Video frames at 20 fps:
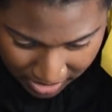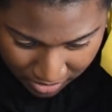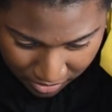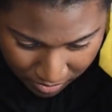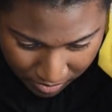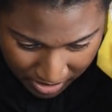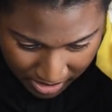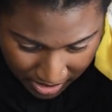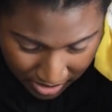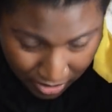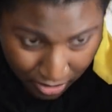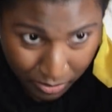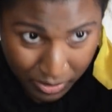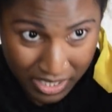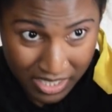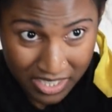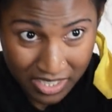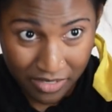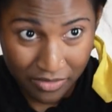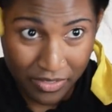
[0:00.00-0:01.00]
to be a little
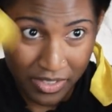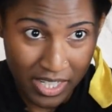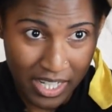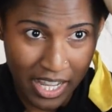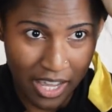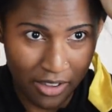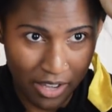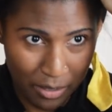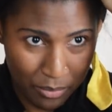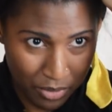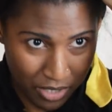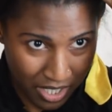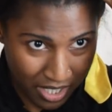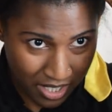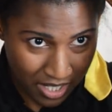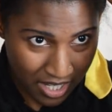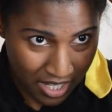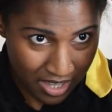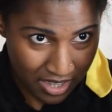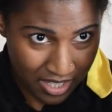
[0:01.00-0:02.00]
bit different how I put it
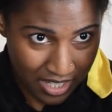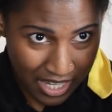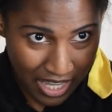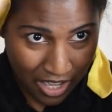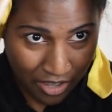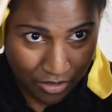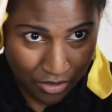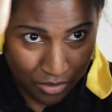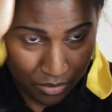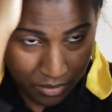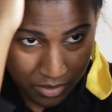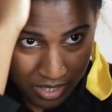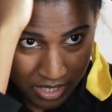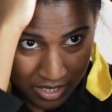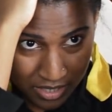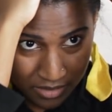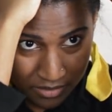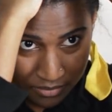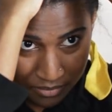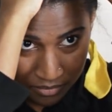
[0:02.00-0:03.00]
on than how you
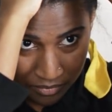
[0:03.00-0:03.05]
would